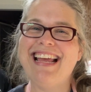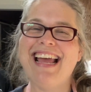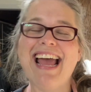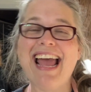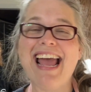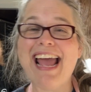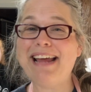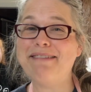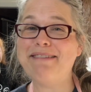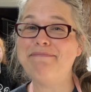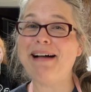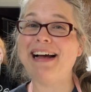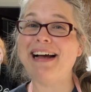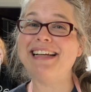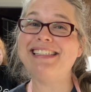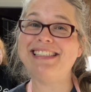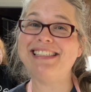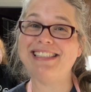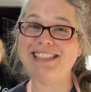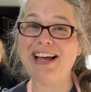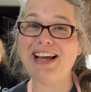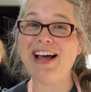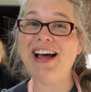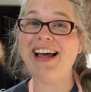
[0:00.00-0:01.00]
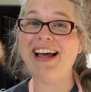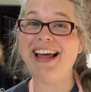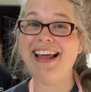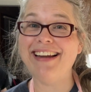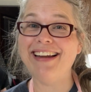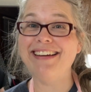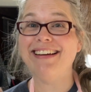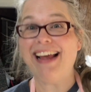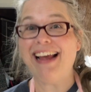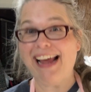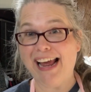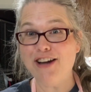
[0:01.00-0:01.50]
And my
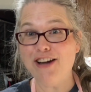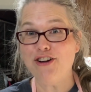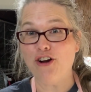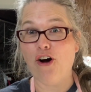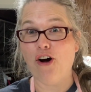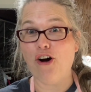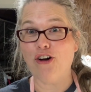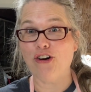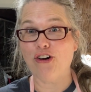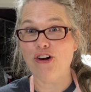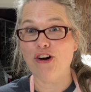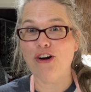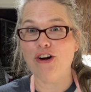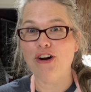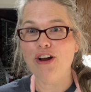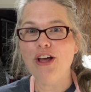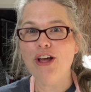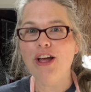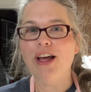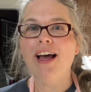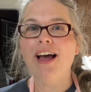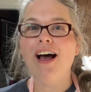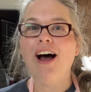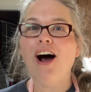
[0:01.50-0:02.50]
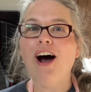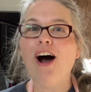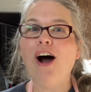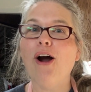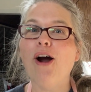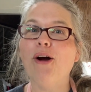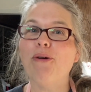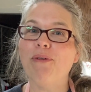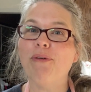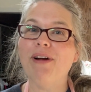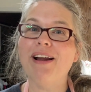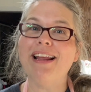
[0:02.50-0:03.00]
son and daughter, your son,
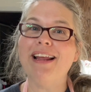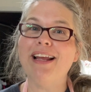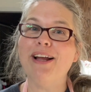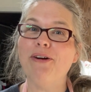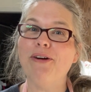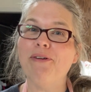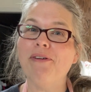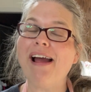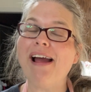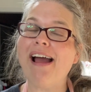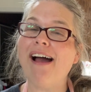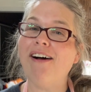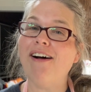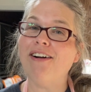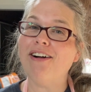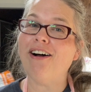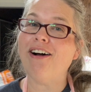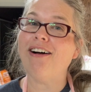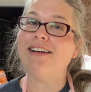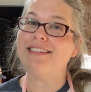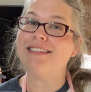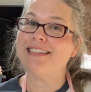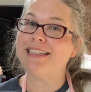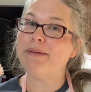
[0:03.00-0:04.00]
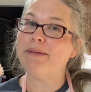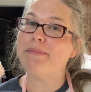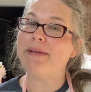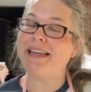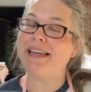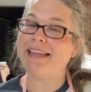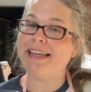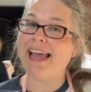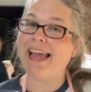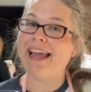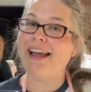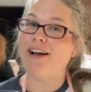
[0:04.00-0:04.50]
are running around causing a bit
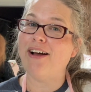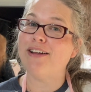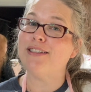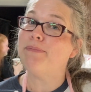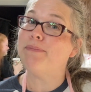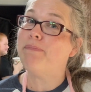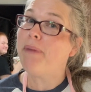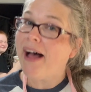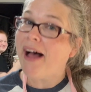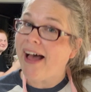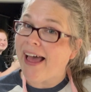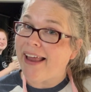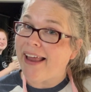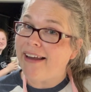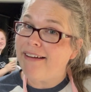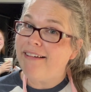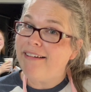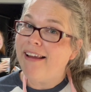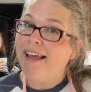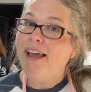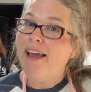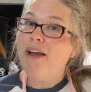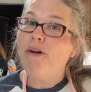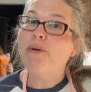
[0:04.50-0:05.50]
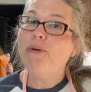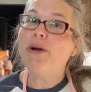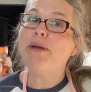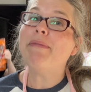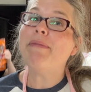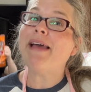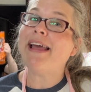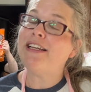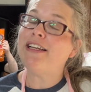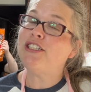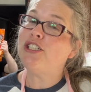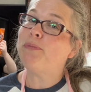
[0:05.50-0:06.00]
of chaos, but we
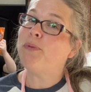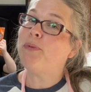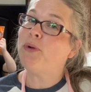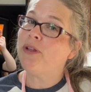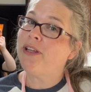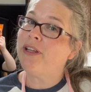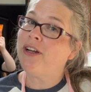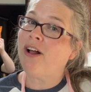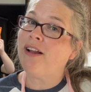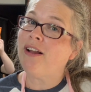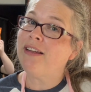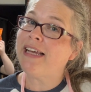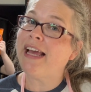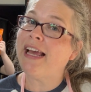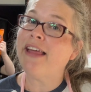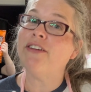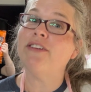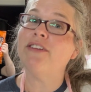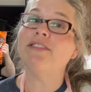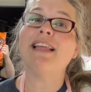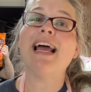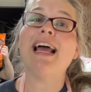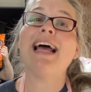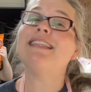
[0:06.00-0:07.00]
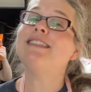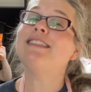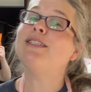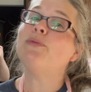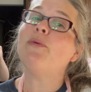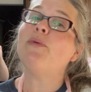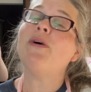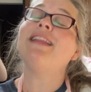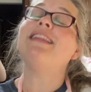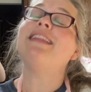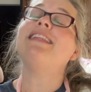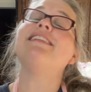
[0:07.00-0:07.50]
managed to pull it all together. That's
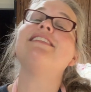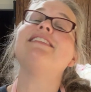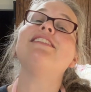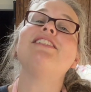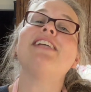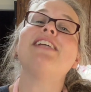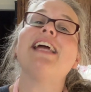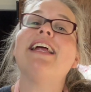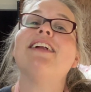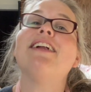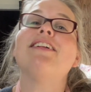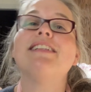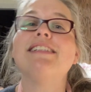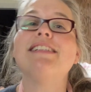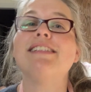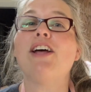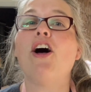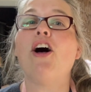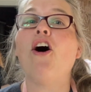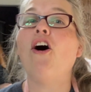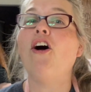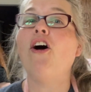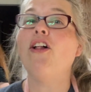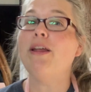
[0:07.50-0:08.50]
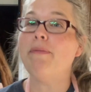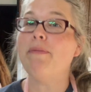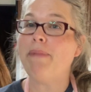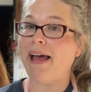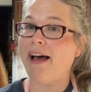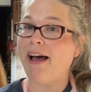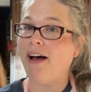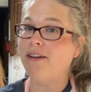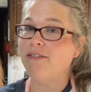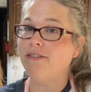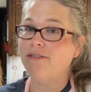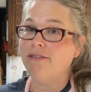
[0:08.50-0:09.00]
what this channel is all
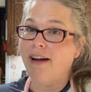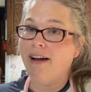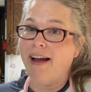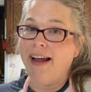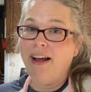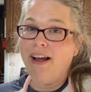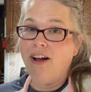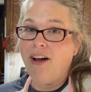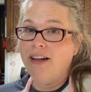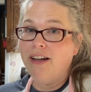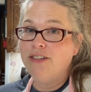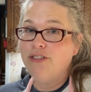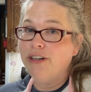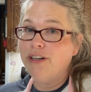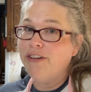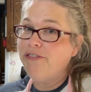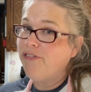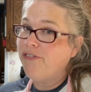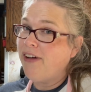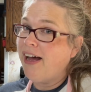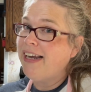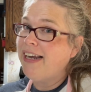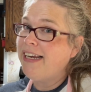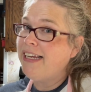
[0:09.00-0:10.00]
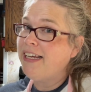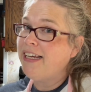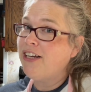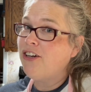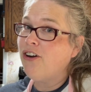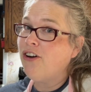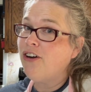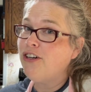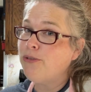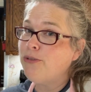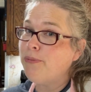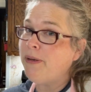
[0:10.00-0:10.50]
about, right, Audrey? Finding
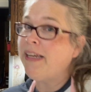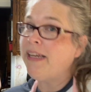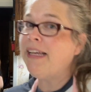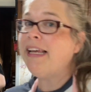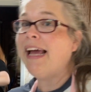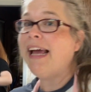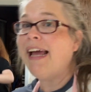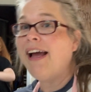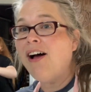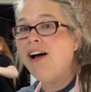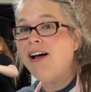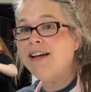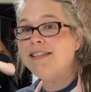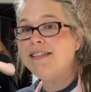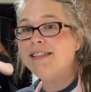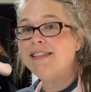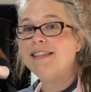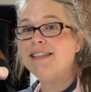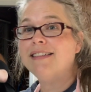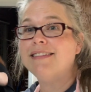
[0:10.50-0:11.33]
encouragement in chaos.